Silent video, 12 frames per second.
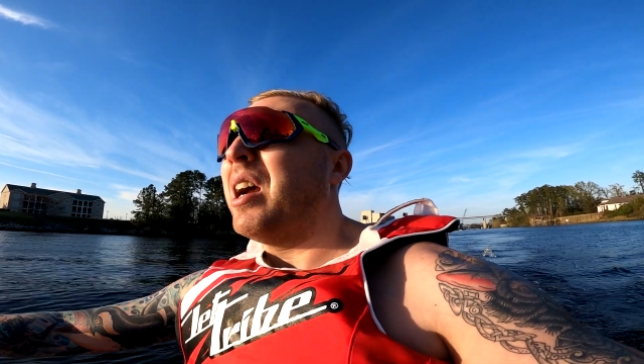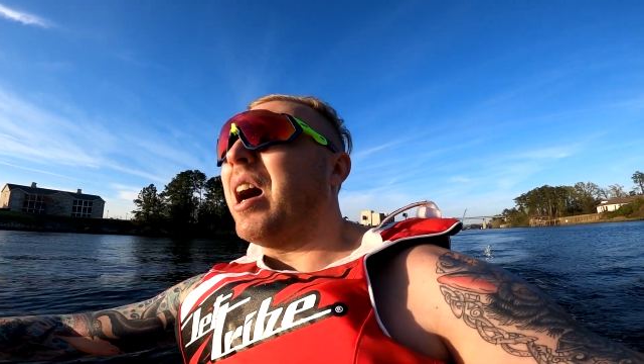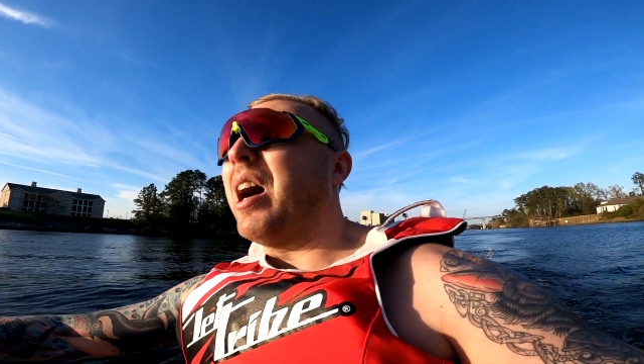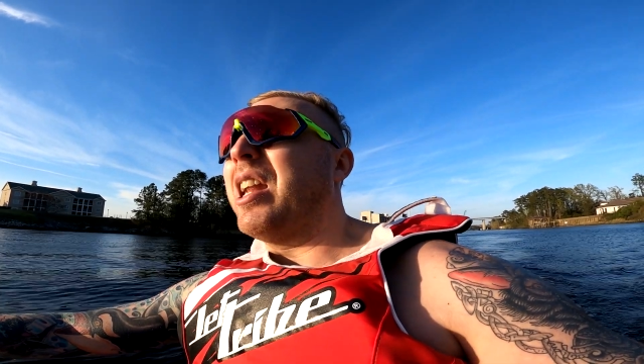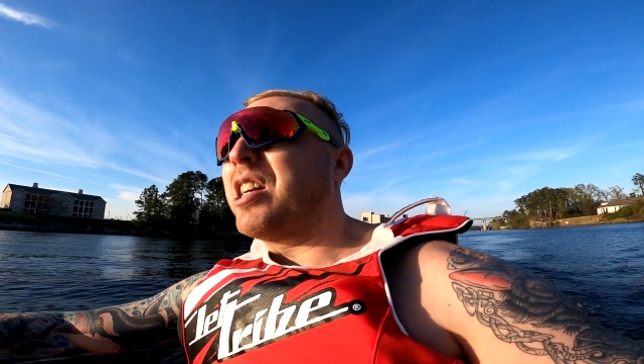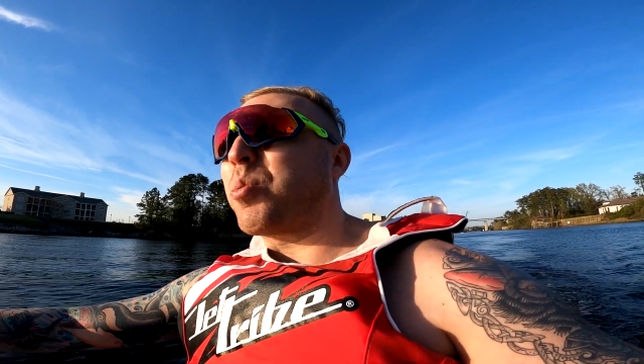
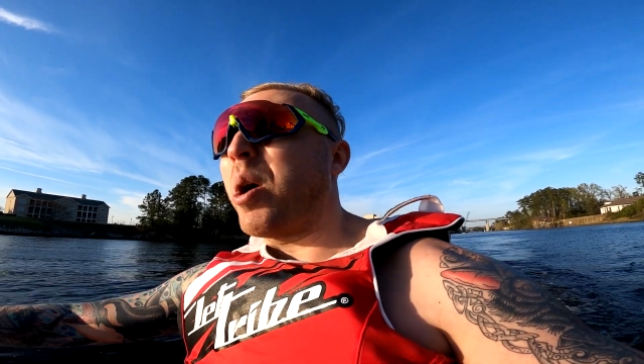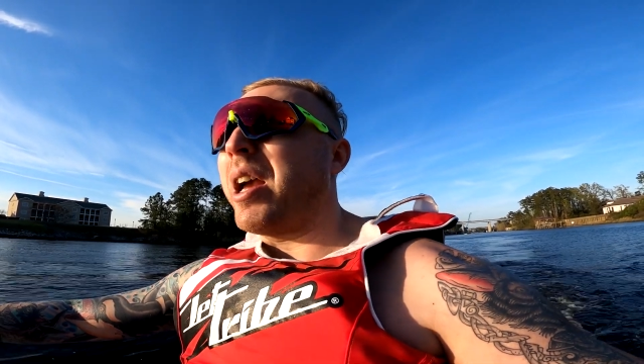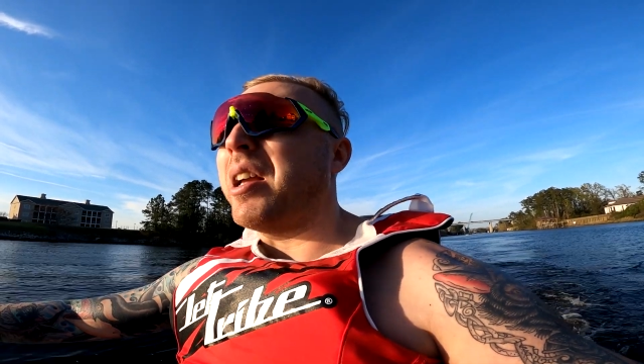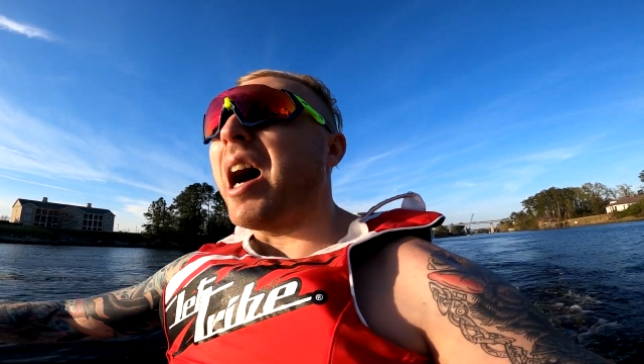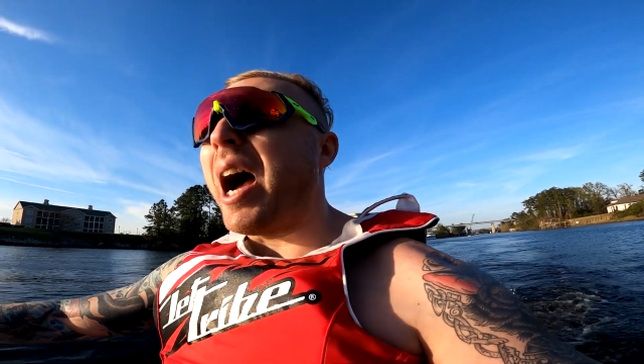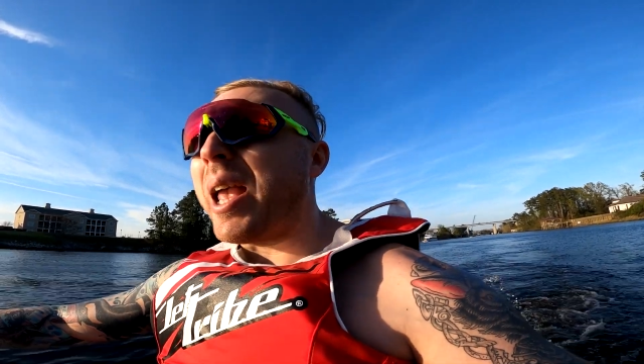That's
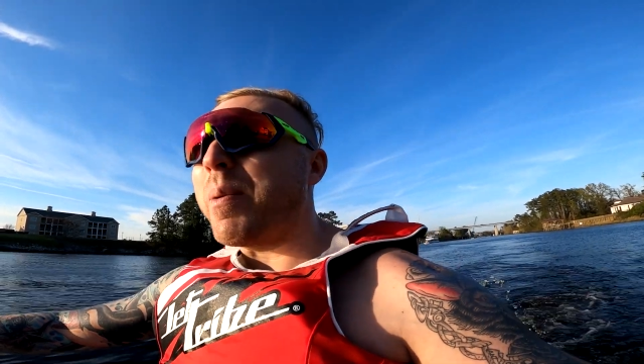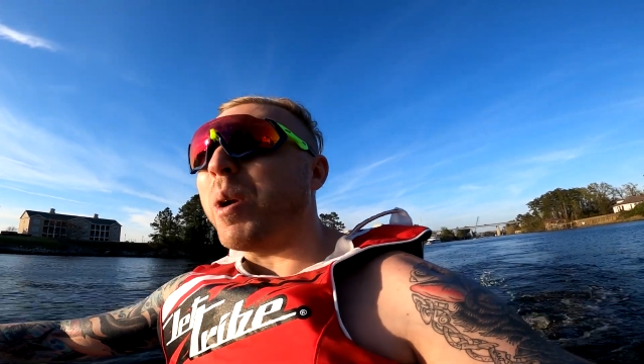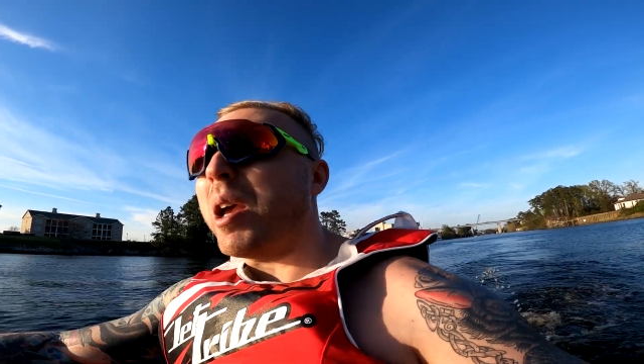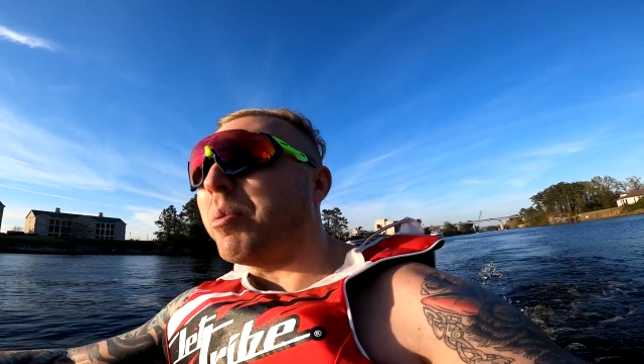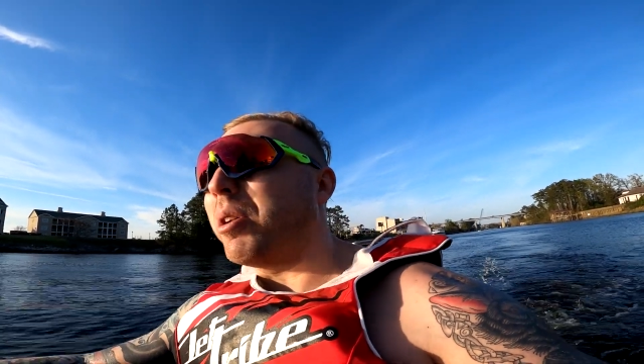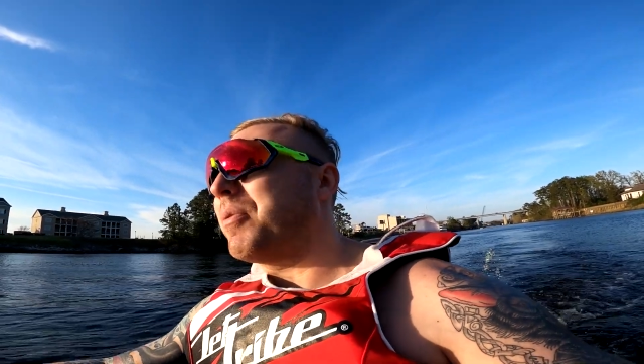why I Am
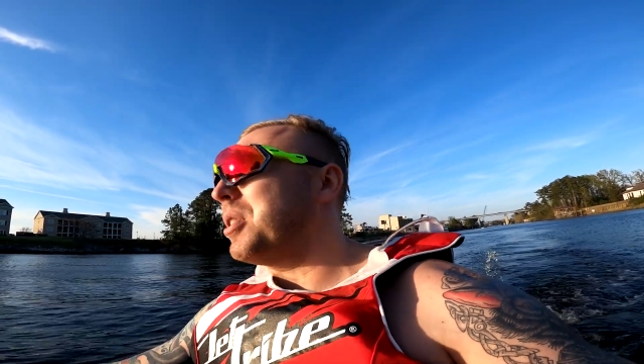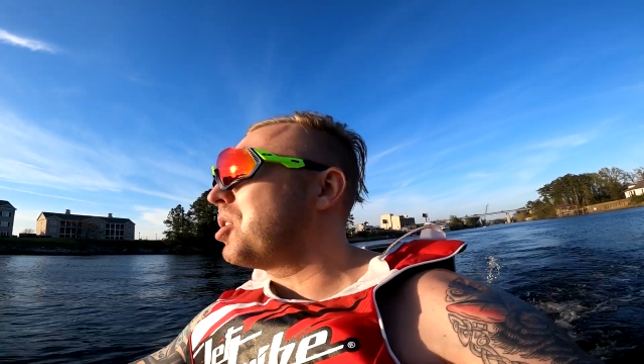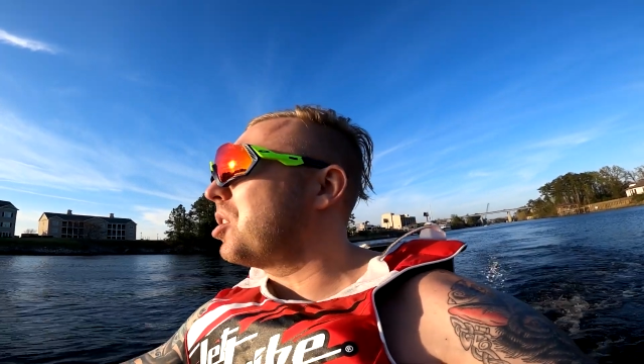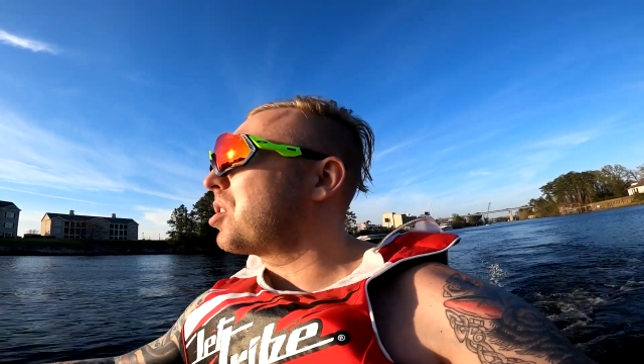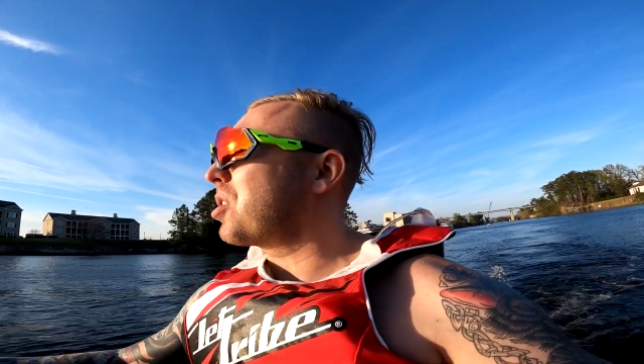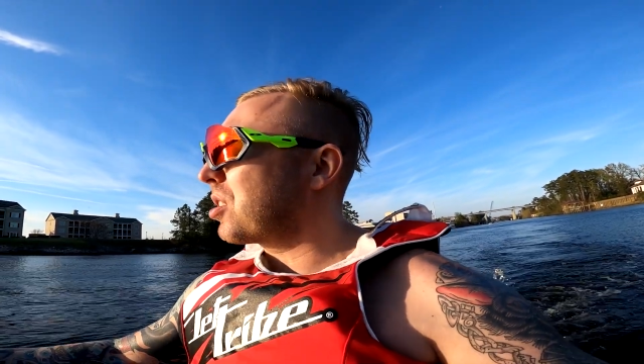Beowulf is
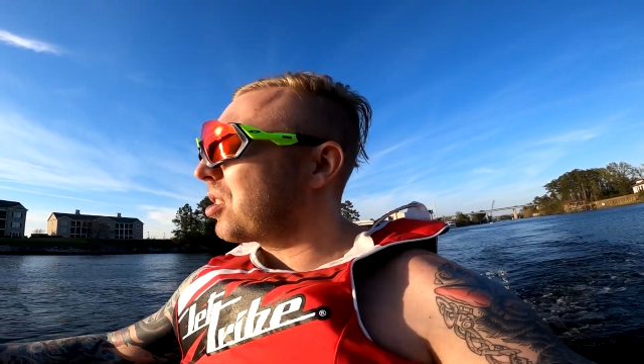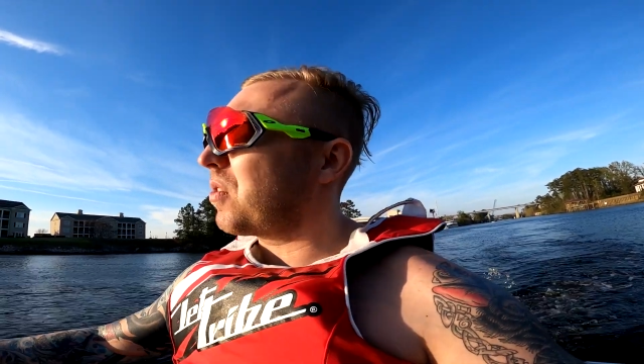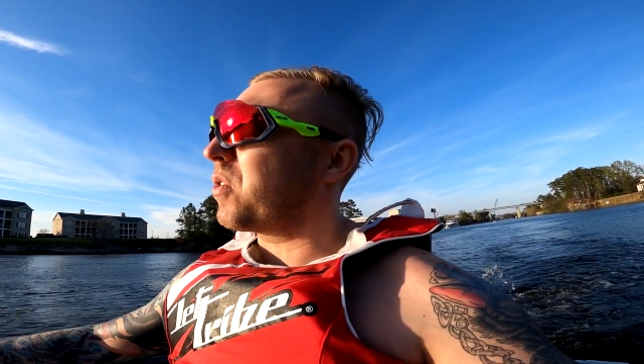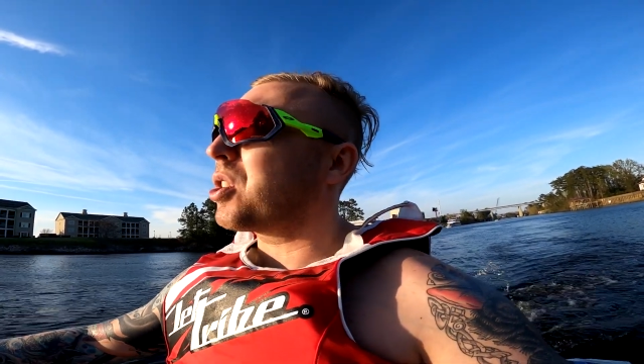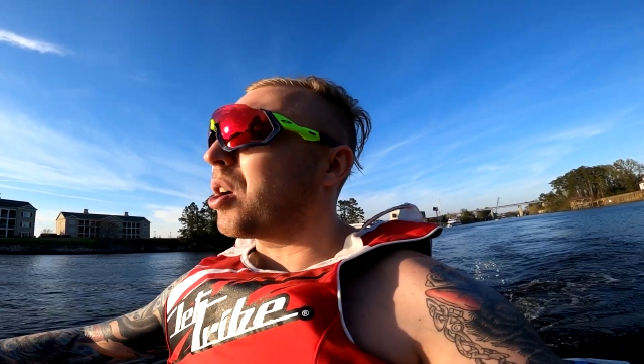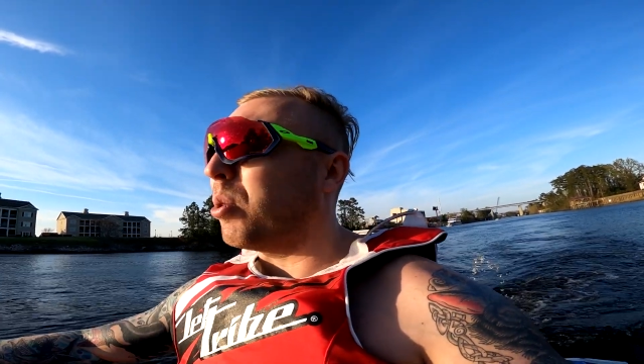just
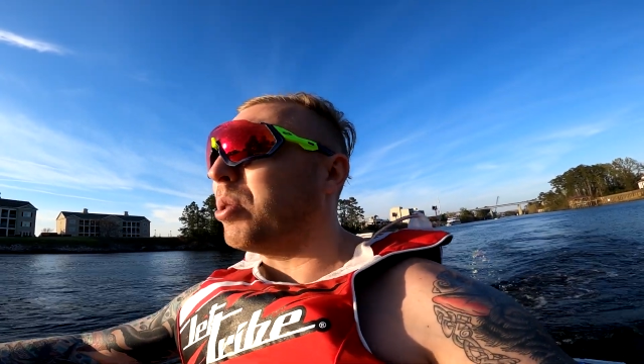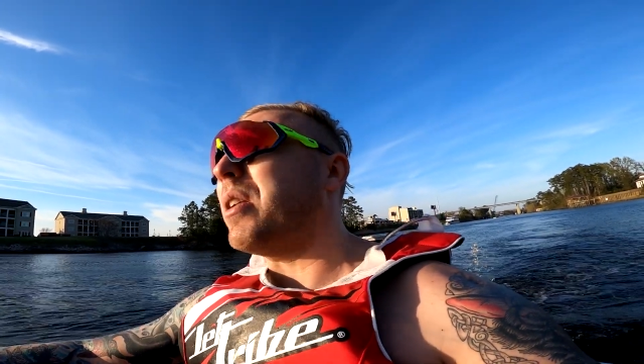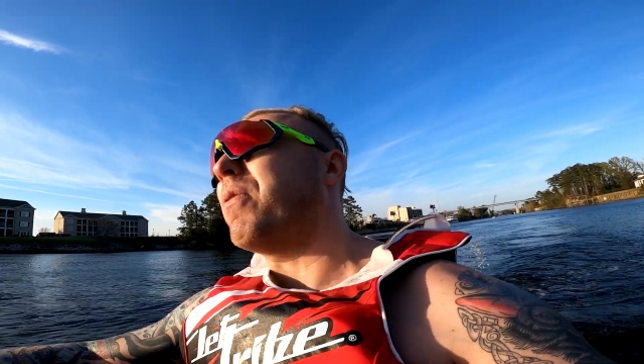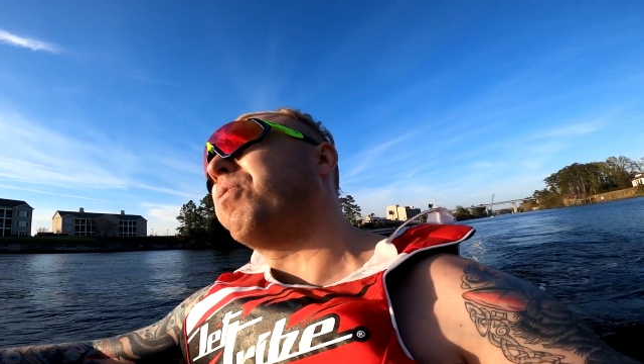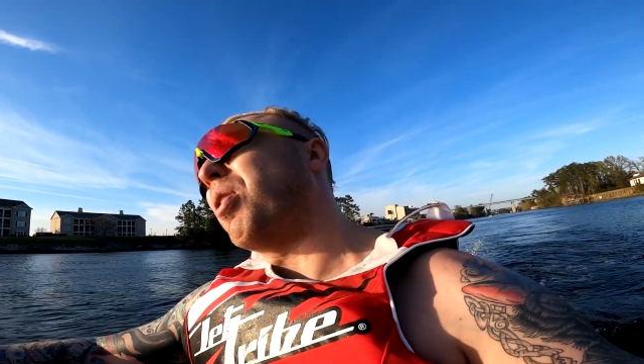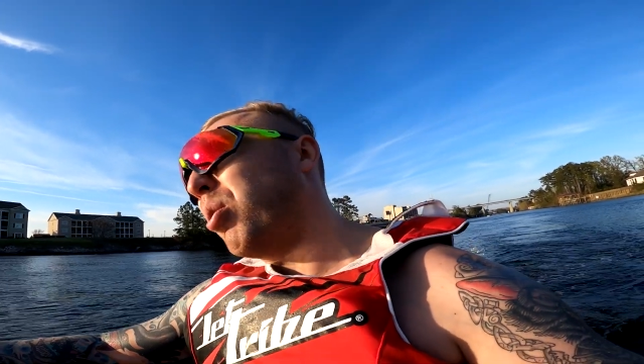
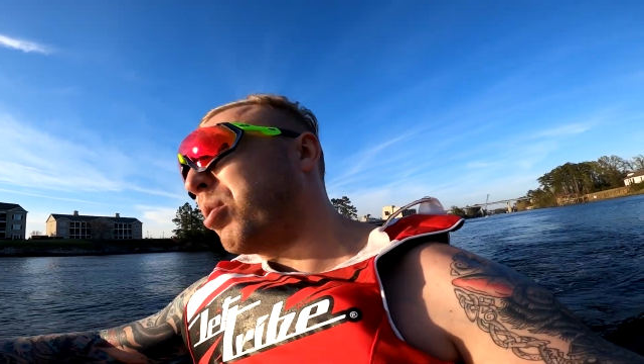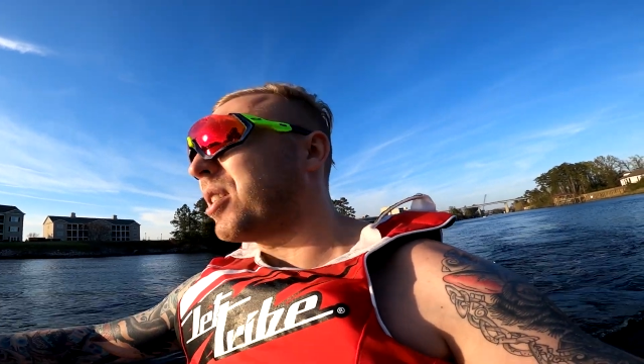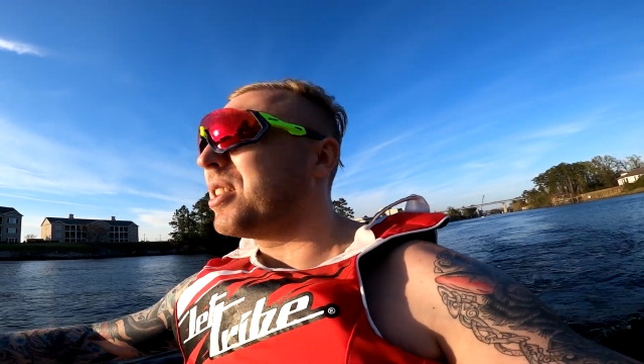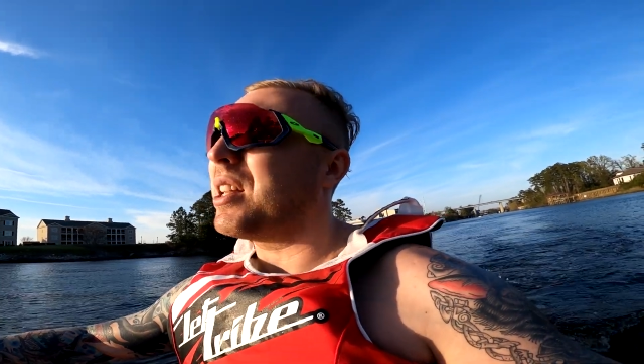solely focused